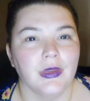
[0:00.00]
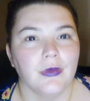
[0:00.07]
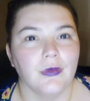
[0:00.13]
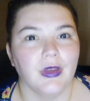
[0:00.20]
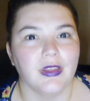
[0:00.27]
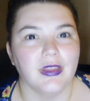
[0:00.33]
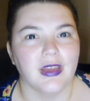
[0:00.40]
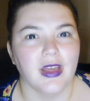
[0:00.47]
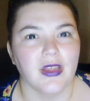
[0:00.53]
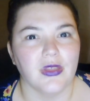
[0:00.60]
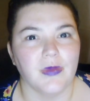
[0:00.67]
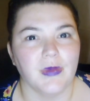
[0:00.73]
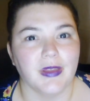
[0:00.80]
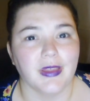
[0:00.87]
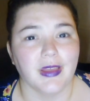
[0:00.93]
which gets
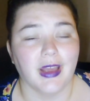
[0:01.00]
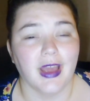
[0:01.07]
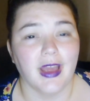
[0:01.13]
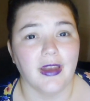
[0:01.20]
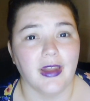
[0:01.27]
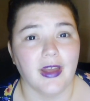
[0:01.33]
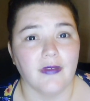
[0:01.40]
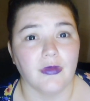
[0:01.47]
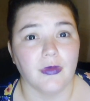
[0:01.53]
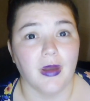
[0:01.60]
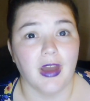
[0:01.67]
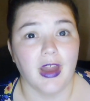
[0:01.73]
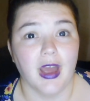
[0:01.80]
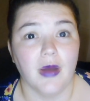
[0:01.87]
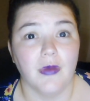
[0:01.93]
to me because I kind of have to wear
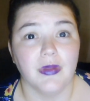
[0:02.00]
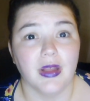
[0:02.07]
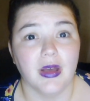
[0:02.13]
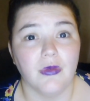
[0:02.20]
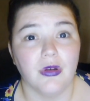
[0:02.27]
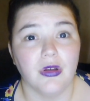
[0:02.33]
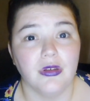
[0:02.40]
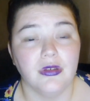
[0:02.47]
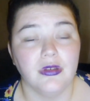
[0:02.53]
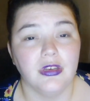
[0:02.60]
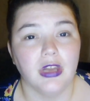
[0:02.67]
a hat with that one.